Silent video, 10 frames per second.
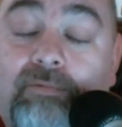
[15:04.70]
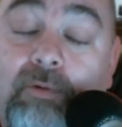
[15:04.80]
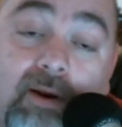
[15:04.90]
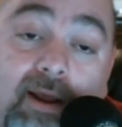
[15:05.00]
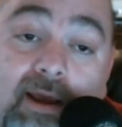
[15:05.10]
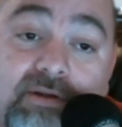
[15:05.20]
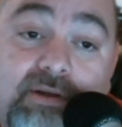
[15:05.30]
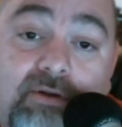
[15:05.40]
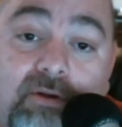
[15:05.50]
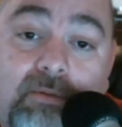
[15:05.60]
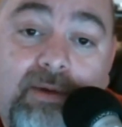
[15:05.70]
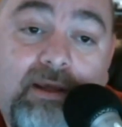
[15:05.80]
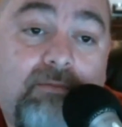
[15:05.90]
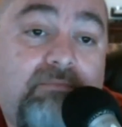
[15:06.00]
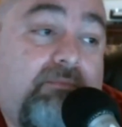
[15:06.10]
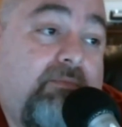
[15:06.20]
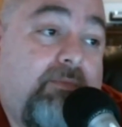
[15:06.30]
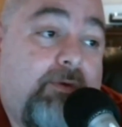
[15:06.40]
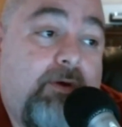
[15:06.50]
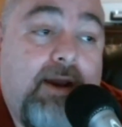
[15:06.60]
if you want to actually do the debate,
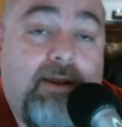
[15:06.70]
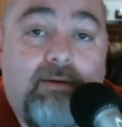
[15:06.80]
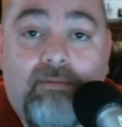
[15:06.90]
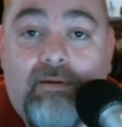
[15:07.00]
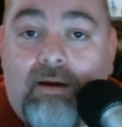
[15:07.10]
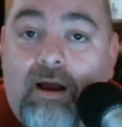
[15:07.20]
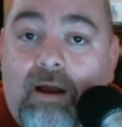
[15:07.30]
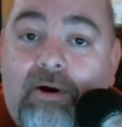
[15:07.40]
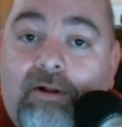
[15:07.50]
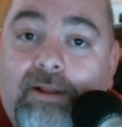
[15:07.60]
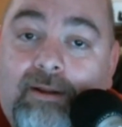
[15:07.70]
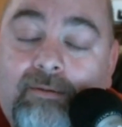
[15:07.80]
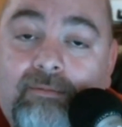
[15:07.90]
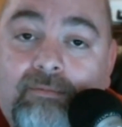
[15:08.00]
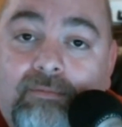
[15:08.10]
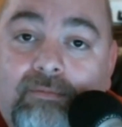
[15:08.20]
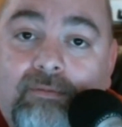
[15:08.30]
great. I'm all in.